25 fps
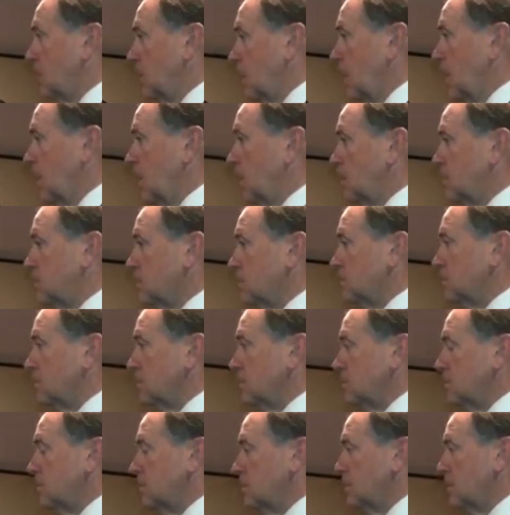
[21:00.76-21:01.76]
And
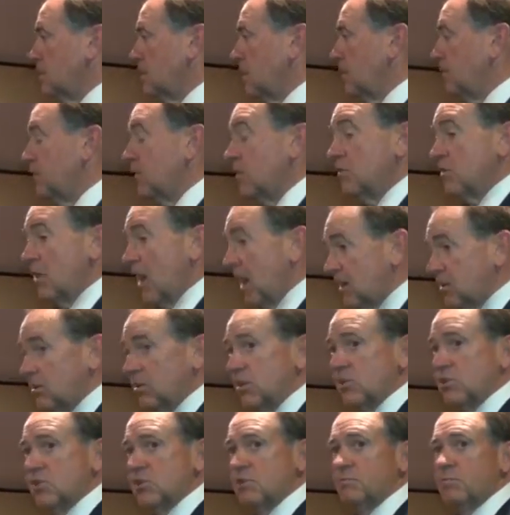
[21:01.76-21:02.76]
if they're not
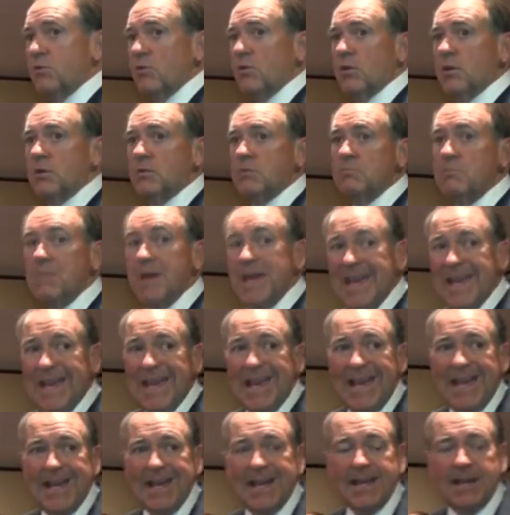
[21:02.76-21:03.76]
going to support
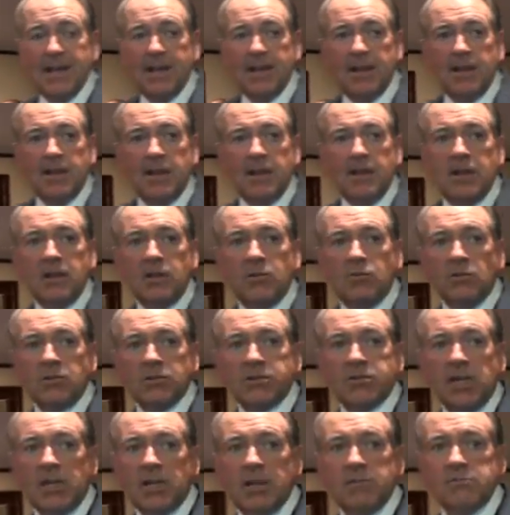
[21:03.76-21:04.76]
me,
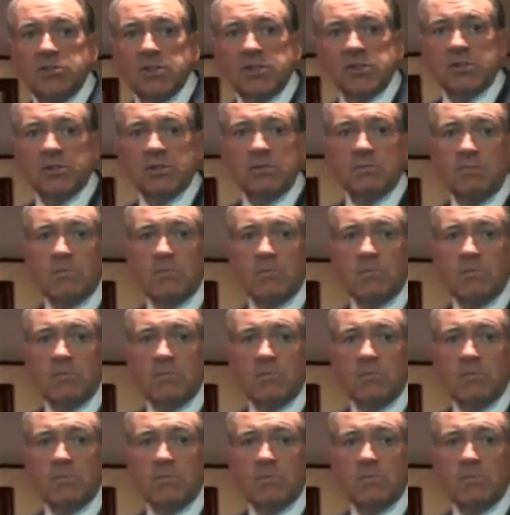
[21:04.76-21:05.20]
well, tell them just